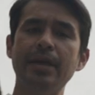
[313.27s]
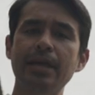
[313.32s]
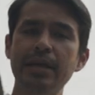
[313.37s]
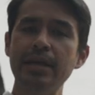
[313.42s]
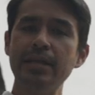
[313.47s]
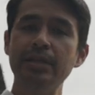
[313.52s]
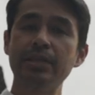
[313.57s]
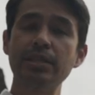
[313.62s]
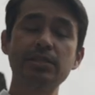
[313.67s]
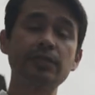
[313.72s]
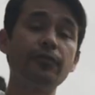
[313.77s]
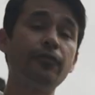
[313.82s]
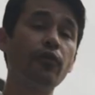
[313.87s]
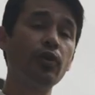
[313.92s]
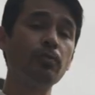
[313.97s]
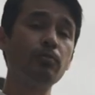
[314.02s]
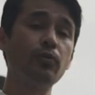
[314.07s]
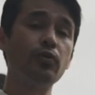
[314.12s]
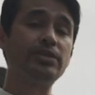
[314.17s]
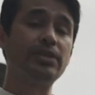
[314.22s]
India's
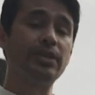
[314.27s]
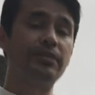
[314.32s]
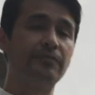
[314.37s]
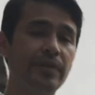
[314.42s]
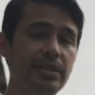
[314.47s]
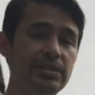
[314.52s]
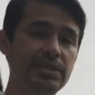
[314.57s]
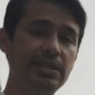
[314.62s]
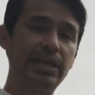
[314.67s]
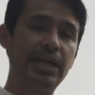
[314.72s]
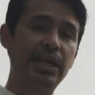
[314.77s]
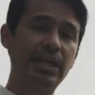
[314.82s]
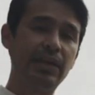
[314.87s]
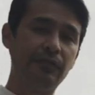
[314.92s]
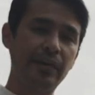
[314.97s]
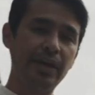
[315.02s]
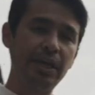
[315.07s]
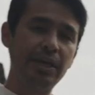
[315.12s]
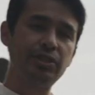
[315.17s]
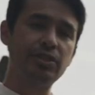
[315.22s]
foremost investigative
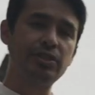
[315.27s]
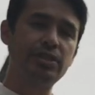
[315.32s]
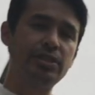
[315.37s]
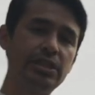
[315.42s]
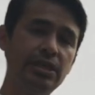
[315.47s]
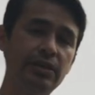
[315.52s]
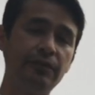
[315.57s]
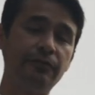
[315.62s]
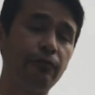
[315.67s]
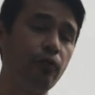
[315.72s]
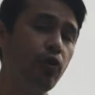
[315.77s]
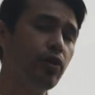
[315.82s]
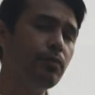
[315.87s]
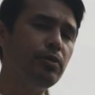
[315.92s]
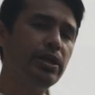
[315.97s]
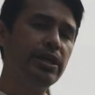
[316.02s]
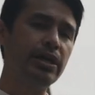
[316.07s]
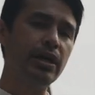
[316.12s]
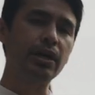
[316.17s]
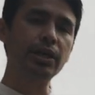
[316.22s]
agency
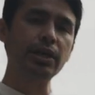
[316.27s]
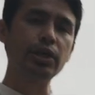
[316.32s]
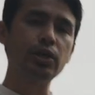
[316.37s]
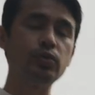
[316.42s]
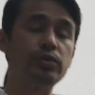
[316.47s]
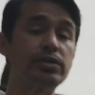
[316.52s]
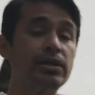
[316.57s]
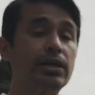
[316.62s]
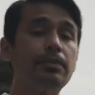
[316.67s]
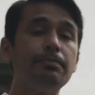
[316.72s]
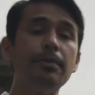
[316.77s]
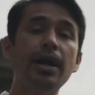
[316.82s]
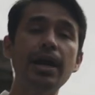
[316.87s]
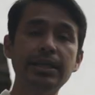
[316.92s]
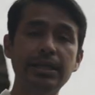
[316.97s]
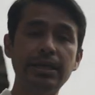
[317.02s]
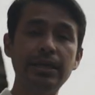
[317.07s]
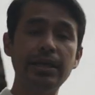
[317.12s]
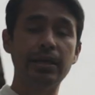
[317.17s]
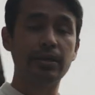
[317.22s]
formally accused
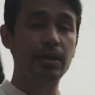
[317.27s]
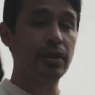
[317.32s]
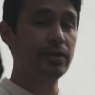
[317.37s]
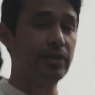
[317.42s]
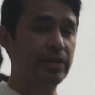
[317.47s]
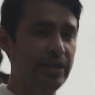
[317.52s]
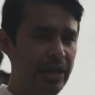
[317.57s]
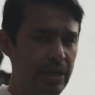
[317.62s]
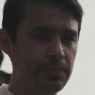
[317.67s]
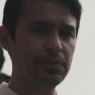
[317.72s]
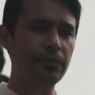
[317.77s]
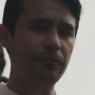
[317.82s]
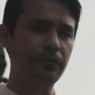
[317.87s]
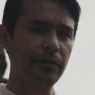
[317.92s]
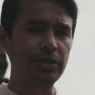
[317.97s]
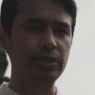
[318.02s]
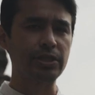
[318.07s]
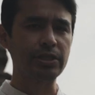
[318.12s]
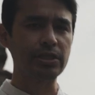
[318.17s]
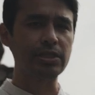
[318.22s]
Kalmadi and other games
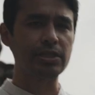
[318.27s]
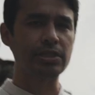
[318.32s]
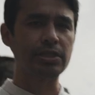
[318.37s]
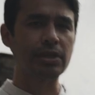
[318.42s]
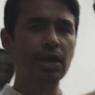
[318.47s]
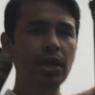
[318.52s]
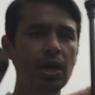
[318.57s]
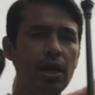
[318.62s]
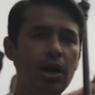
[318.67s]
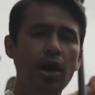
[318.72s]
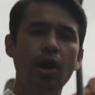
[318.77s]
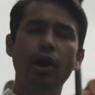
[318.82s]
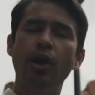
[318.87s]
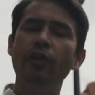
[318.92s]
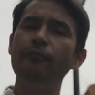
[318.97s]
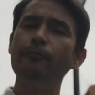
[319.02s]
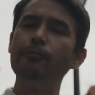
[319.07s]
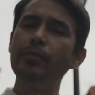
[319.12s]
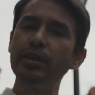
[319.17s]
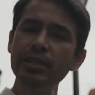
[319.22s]
officials
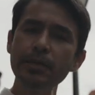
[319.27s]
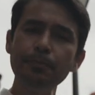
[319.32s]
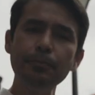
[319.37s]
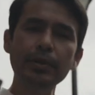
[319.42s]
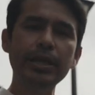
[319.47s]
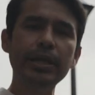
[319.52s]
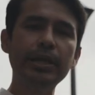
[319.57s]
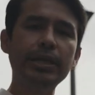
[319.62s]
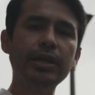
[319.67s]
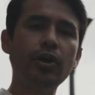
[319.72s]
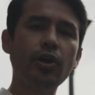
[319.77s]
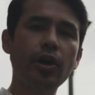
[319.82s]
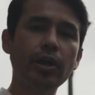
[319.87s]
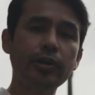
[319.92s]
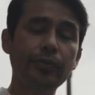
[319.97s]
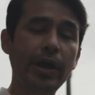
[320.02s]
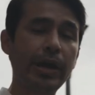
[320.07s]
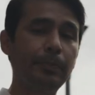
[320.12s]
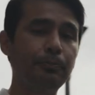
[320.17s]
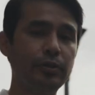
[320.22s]
of manipulating
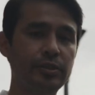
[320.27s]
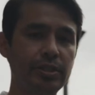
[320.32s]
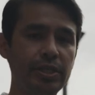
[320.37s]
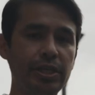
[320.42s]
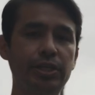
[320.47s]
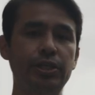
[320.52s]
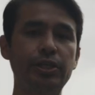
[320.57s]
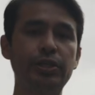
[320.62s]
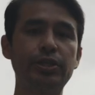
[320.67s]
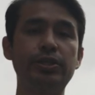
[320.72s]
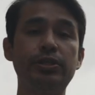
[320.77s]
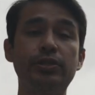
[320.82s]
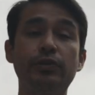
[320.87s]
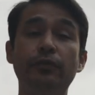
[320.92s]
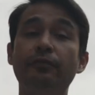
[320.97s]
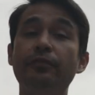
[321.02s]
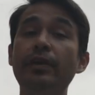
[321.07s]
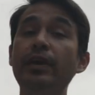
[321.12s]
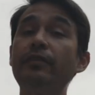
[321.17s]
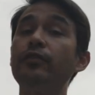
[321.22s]
contract procedures to
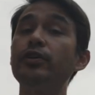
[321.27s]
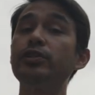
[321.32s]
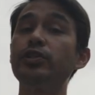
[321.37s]
favor